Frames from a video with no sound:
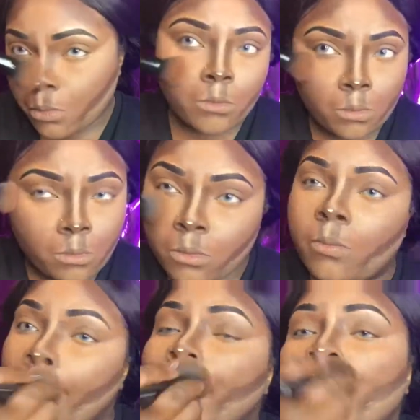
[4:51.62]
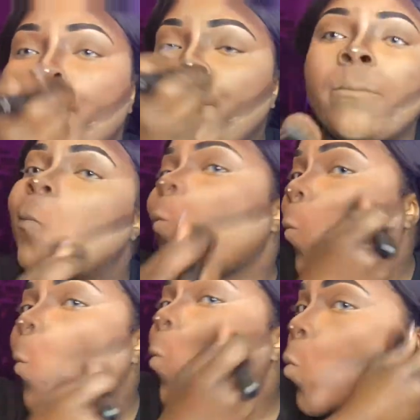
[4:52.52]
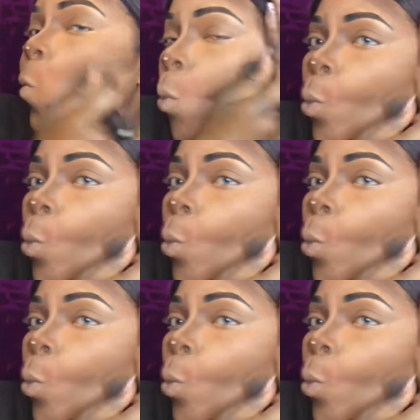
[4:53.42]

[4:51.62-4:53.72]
to be next. I just unwrap them.